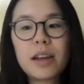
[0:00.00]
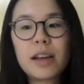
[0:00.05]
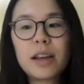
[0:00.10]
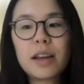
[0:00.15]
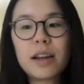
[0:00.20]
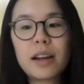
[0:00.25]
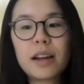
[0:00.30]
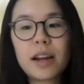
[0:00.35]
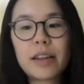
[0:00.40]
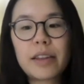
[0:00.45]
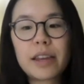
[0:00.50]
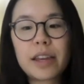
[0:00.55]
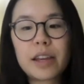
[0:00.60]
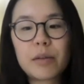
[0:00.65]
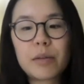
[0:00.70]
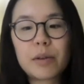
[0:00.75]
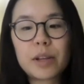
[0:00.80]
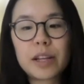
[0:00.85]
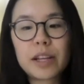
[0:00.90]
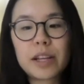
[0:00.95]
I think it
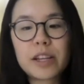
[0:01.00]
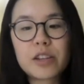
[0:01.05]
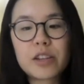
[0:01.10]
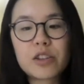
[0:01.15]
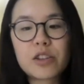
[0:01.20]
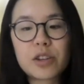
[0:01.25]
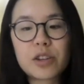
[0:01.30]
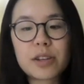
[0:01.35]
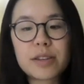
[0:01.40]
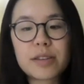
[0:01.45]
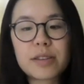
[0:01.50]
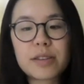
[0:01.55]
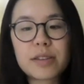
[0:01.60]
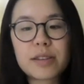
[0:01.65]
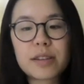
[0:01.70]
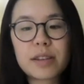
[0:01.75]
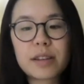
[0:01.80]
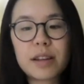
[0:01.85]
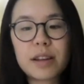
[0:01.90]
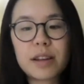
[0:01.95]
really is just
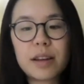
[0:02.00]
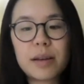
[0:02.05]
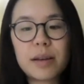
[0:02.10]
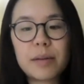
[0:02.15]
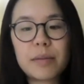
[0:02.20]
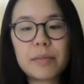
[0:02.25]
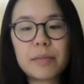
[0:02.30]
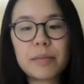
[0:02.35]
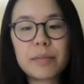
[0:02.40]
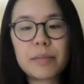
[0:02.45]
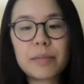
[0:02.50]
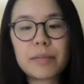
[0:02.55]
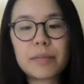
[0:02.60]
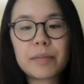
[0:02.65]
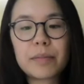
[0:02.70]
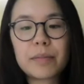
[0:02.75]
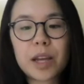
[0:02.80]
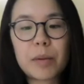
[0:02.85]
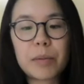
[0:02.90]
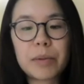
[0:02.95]

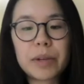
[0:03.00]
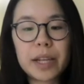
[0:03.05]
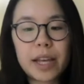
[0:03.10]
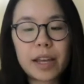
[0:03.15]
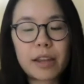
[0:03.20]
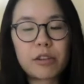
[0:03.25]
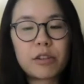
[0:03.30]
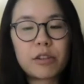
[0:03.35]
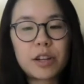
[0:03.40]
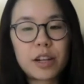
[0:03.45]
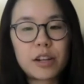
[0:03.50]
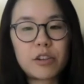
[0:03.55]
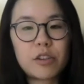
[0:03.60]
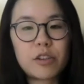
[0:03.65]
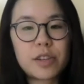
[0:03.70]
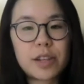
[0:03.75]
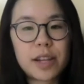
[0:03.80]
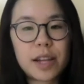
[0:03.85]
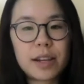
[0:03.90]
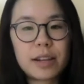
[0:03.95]
coming together to
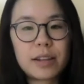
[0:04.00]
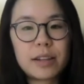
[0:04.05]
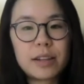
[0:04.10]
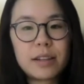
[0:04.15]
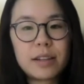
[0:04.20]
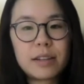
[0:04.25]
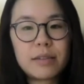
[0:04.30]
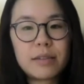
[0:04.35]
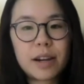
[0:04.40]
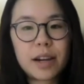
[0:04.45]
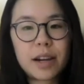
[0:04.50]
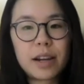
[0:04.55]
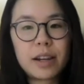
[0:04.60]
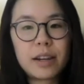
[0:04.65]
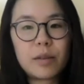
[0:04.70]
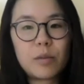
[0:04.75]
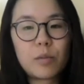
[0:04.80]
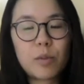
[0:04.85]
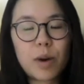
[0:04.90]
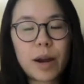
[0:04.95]
understand, right,
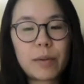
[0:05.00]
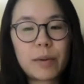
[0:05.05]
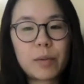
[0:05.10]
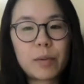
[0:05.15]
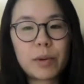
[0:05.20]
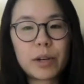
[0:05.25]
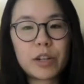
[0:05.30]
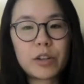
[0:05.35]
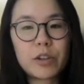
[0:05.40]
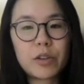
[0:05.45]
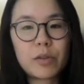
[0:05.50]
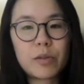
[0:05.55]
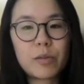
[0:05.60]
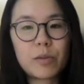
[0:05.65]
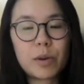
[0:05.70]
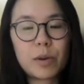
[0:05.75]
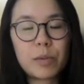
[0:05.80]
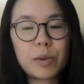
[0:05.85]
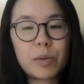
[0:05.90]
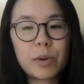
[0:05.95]
why we want to do
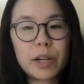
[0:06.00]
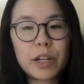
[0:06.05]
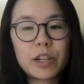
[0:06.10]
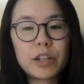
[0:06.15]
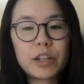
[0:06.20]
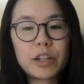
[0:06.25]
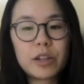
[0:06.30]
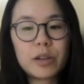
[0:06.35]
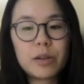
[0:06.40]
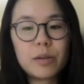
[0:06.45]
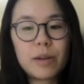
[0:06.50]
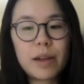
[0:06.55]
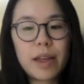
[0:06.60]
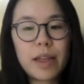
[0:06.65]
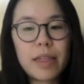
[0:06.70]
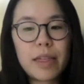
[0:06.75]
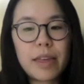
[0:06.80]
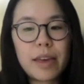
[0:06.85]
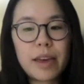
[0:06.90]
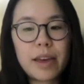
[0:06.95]
what we want to do,
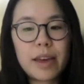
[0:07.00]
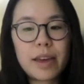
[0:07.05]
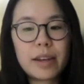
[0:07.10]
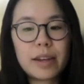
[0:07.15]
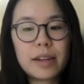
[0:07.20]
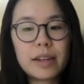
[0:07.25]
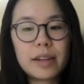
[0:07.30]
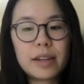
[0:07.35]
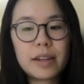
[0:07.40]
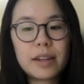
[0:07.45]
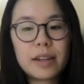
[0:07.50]
and then